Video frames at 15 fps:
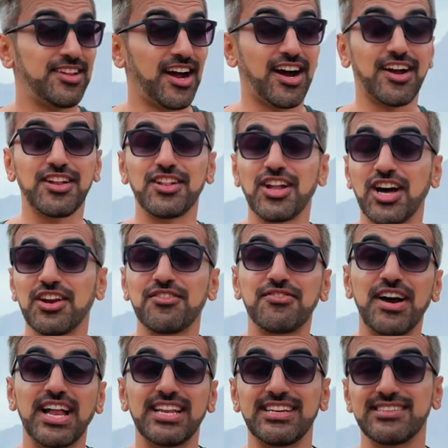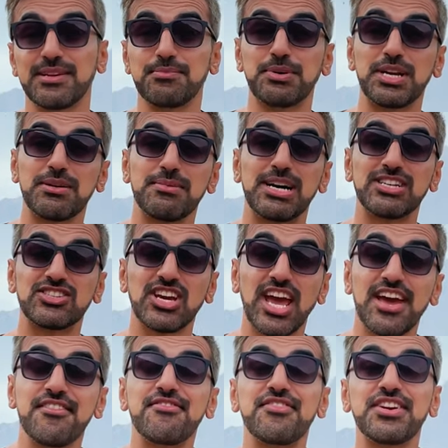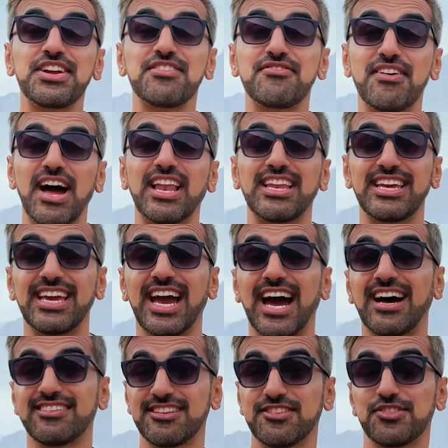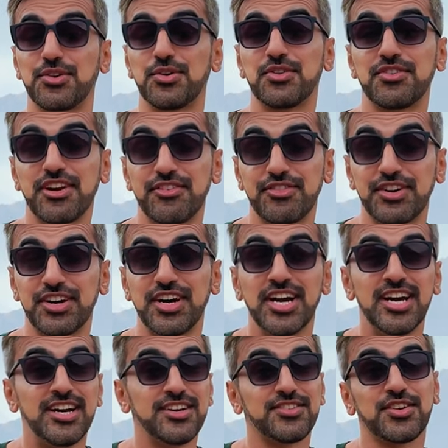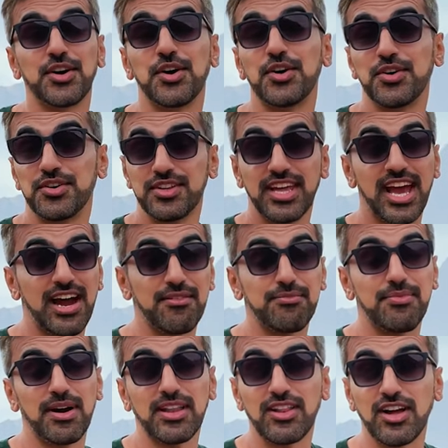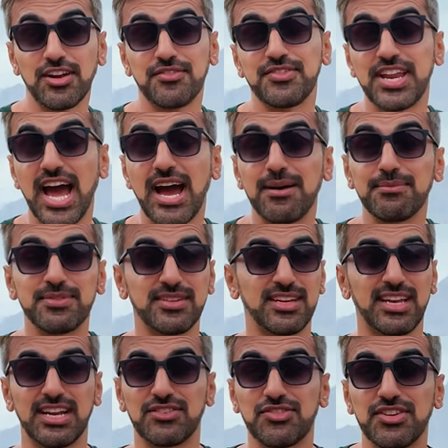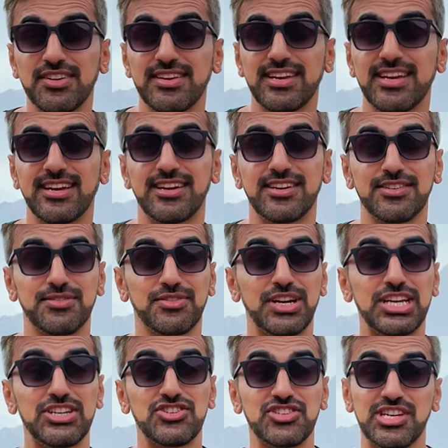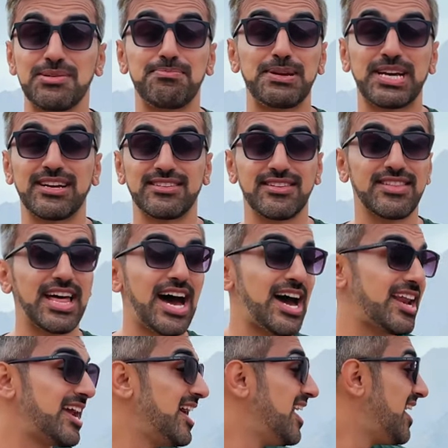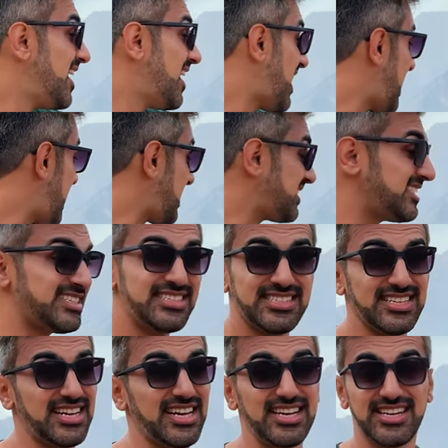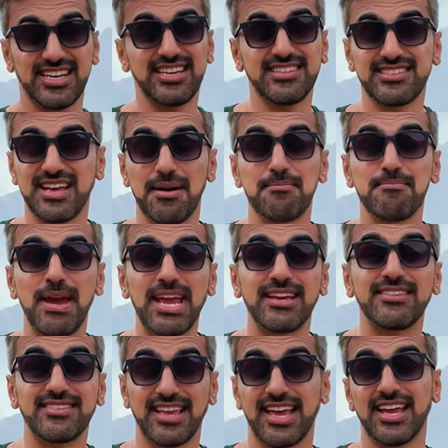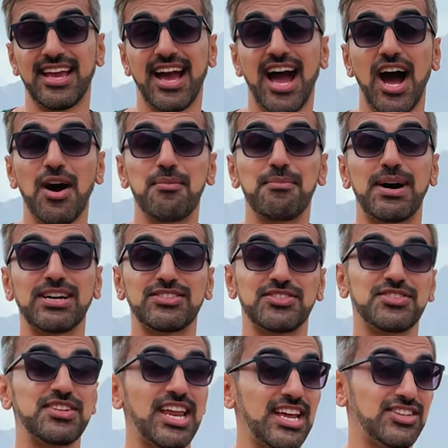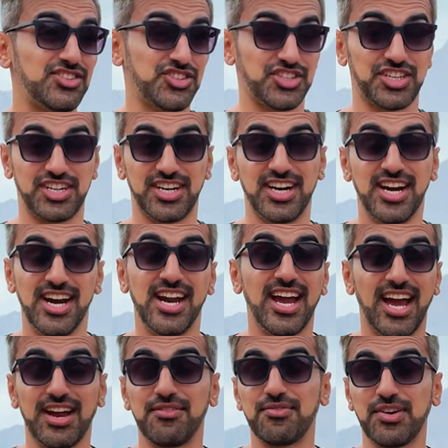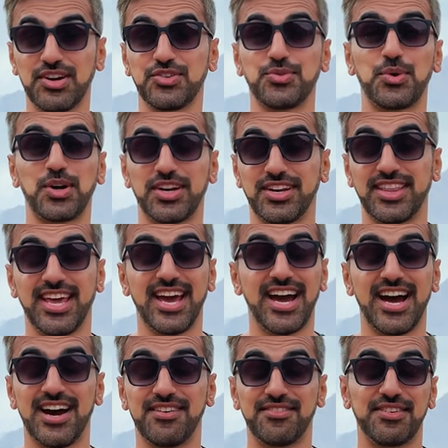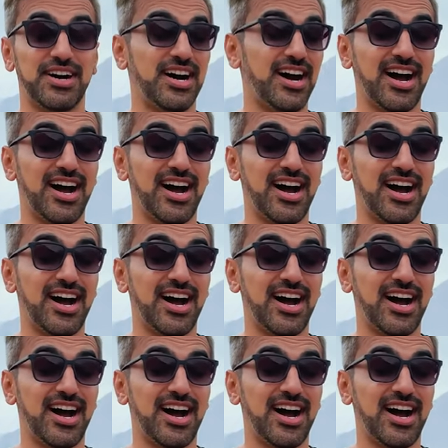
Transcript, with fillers: There are a lot of valleys, and pretty much every valley has its own river. So they have a lot of dams. Electricity here is really cheap because of that. And it is amazing how much nature and fresh water they have.